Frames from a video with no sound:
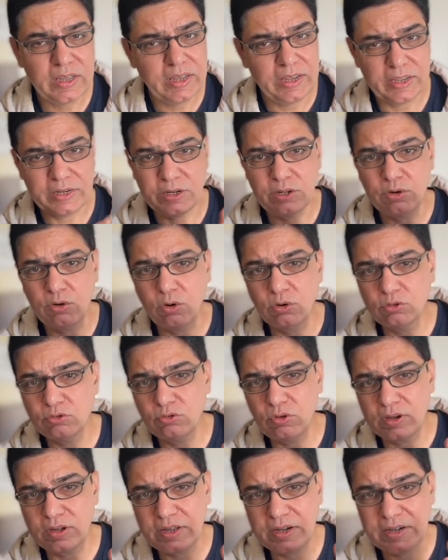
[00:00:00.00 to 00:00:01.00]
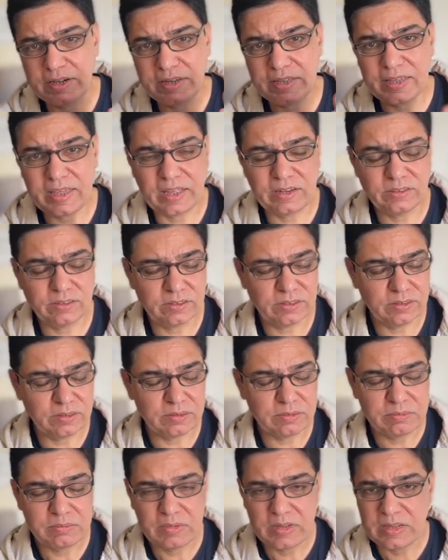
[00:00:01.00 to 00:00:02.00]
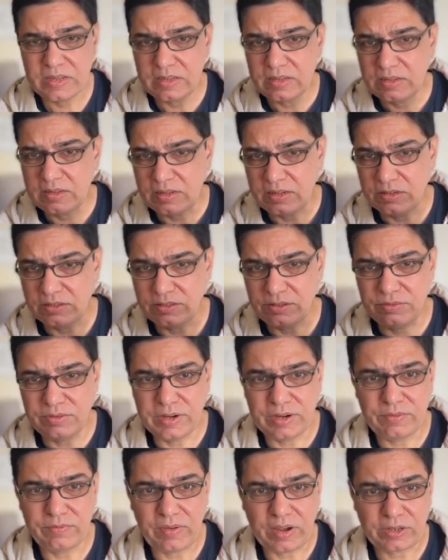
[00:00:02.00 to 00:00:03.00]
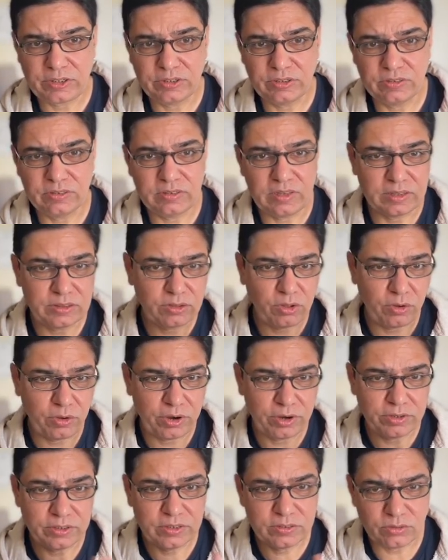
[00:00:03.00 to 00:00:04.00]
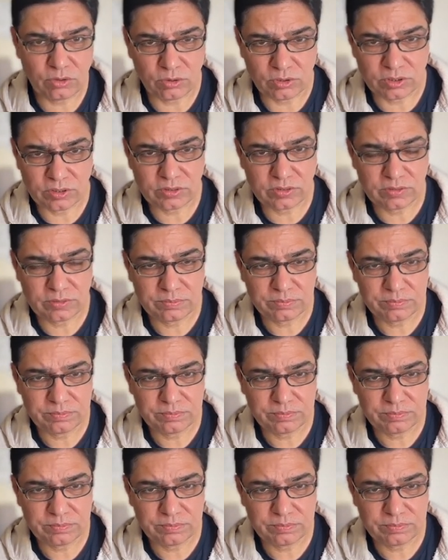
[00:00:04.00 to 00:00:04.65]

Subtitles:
It can also occur in cancer, in severe infections and thyroid disorders.